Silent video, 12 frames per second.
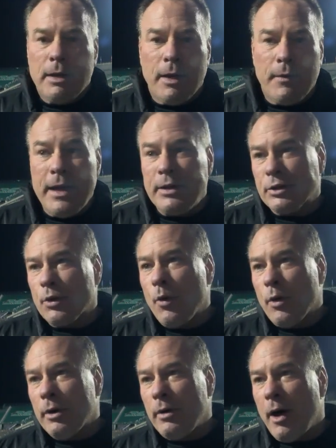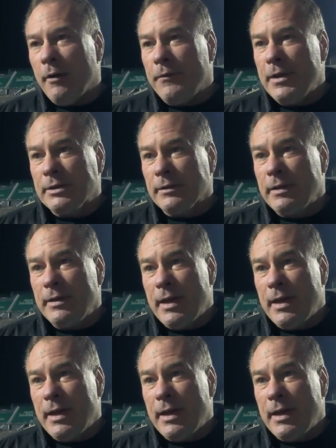uh, they scored offensively.